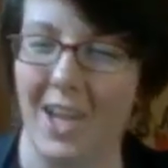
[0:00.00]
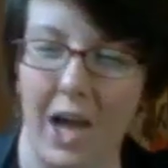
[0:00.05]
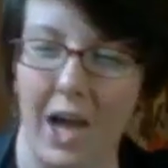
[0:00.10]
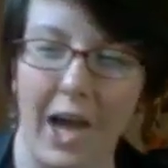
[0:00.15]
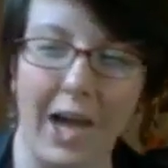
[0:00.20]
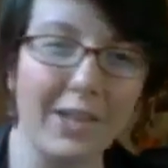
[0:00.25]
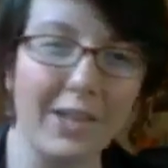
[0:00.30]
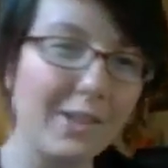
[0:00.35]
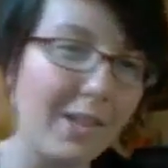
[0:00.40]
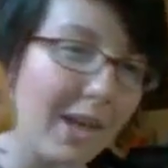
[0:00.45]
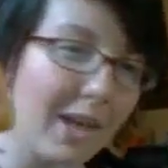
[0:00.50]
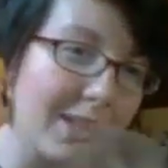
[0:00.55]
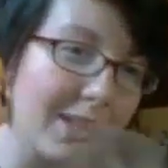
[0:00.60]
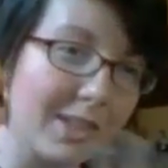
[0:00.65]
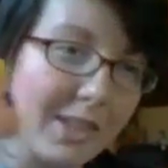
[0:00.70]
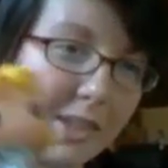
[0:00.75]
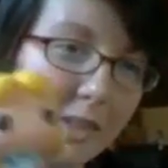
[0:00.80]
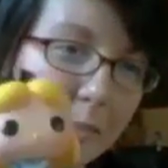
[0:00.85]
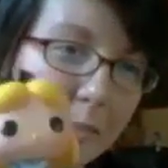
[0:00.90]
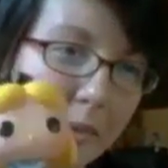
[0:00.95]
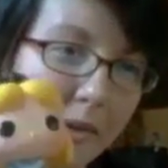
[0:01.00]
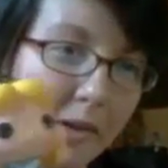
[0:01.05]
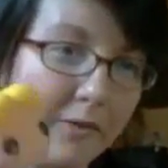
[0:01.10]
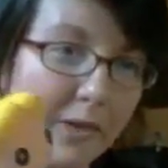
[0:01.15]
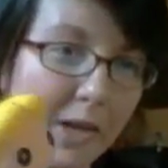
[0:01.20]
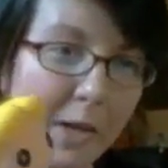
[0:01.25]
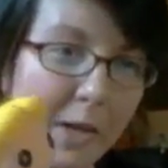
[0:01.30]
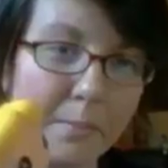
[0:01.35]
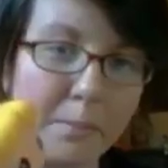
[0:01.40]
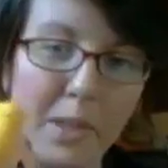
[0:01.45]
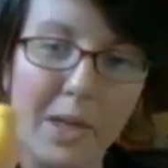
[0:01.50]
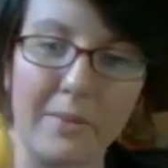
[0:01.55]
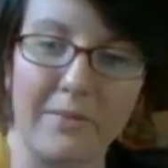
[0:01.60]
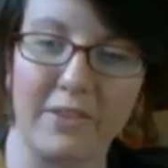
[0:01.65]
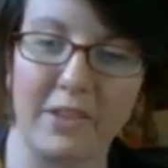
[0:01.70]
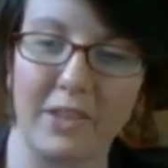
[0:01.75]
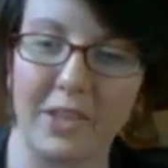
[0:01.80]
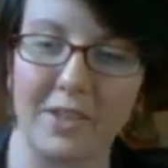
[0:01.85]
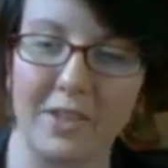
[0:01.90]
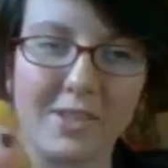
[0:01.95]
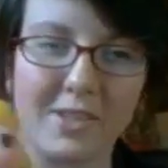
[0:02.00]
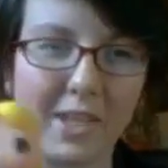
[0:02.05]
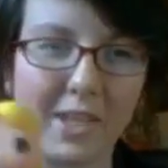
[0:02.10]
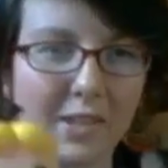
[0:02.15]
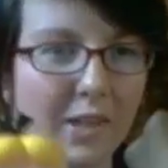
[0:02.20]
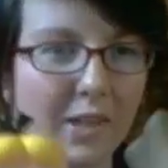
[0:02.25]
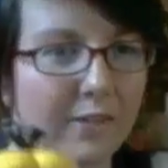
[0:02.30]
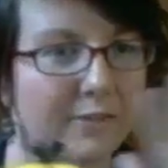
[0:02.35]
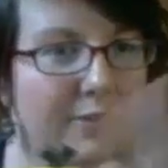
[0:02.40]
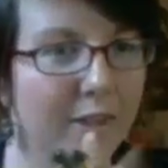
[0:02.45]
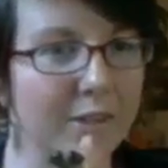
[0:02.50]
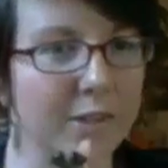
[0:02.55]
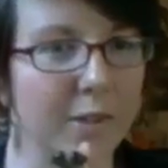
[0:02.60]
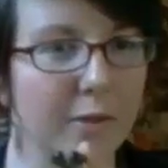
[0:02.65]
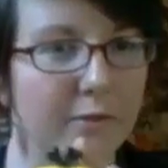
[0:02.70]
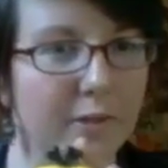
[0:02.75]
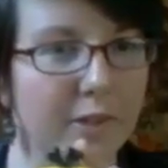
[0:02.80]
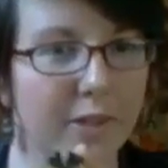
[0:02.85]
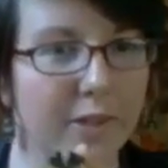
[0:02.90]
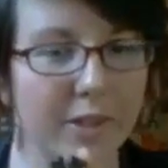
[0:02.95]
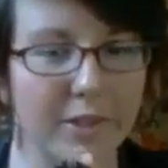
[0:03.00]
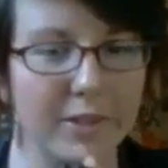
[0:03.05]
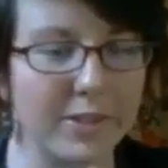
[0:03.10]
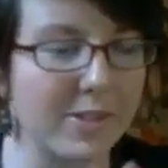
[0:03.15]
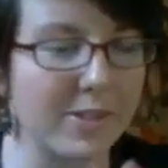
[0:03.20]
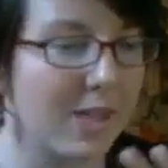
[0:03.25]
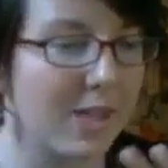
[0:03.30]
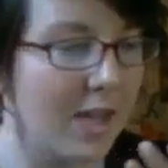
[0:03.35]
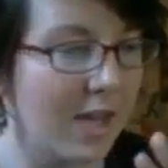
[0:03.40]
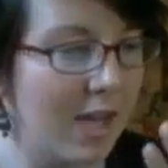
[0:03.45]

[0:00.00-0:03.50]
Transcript: I collect pop figures. I love Funko figures.